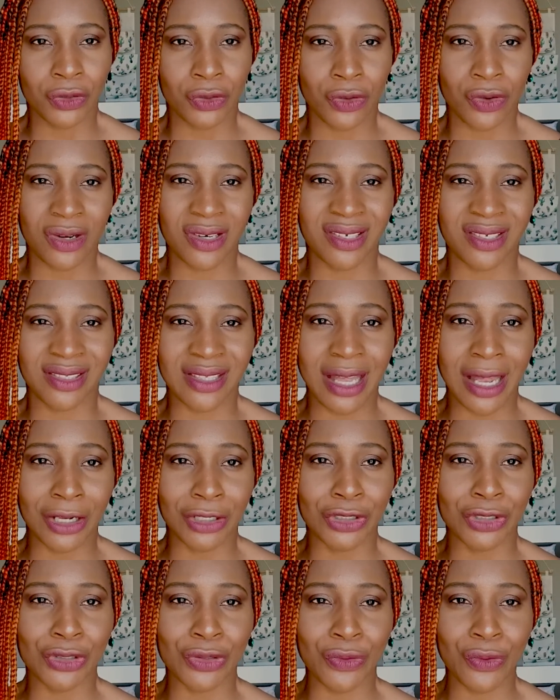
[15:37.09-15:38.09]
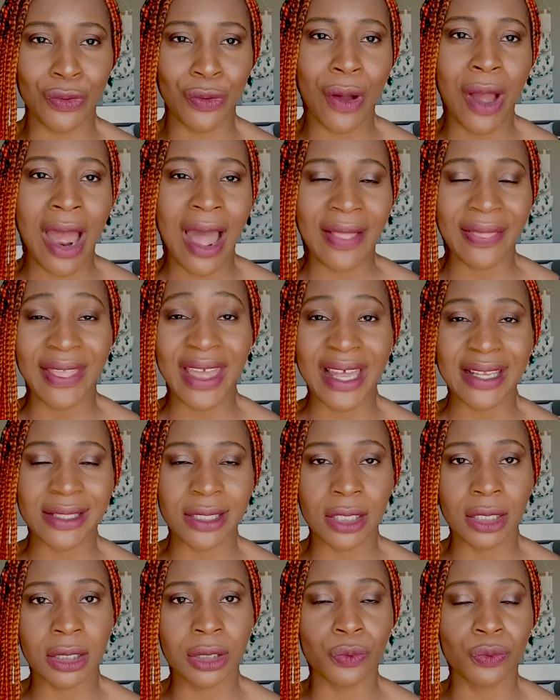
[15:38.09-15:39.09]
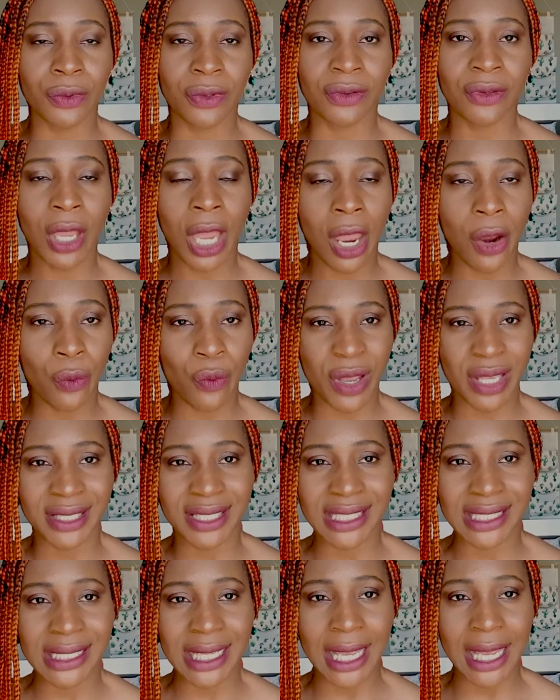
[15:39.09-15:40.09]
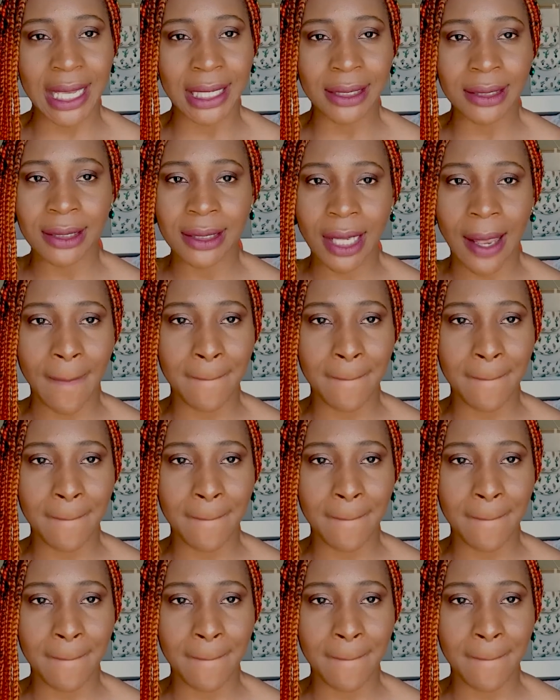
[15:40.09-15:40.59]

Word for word: you understand so that's it with resident